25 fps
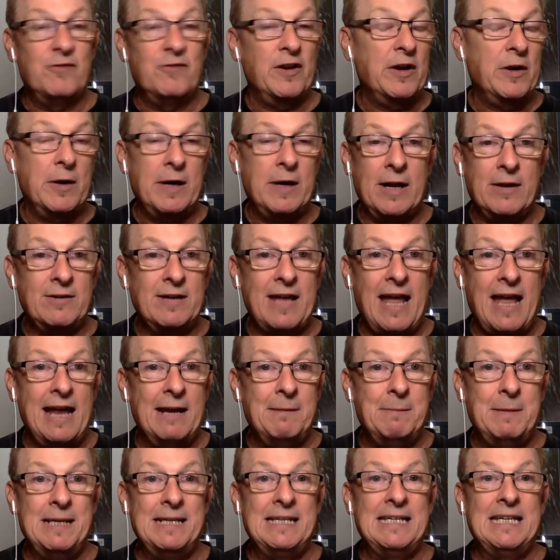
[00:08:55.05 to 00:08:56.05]
figuring out
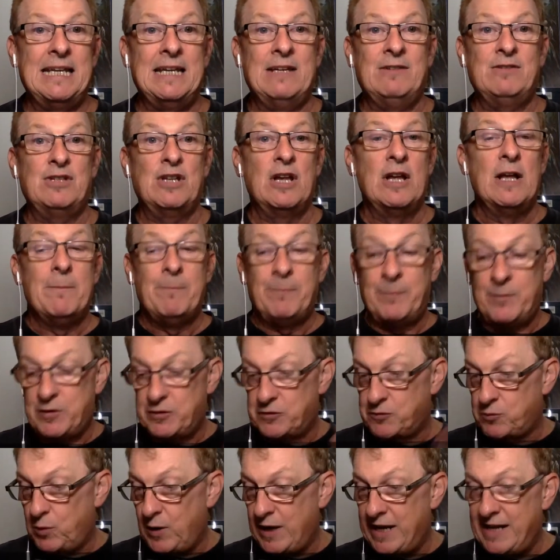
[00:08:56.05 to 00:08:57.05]
animated gifs
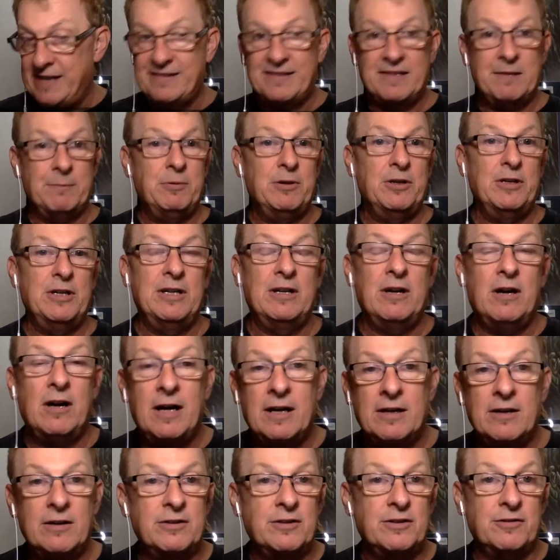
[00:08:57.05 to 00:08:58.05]
there's ways to put it
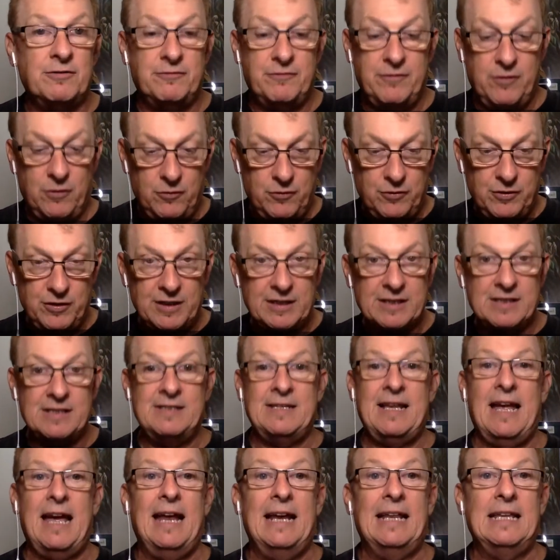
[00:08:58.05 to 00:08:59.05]
on on your phone. You can
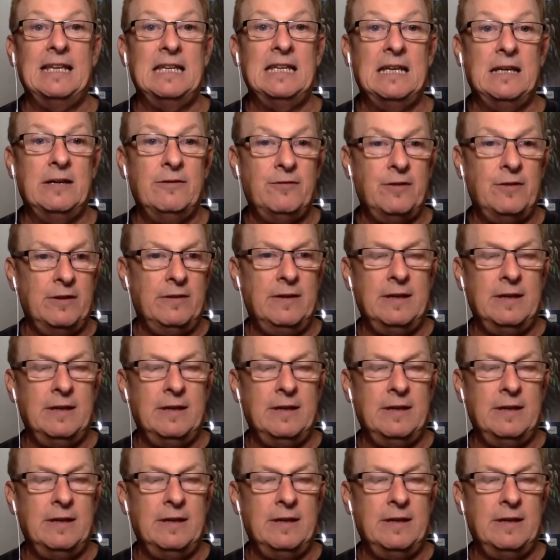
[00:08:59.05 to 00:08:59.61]
just add a GIF.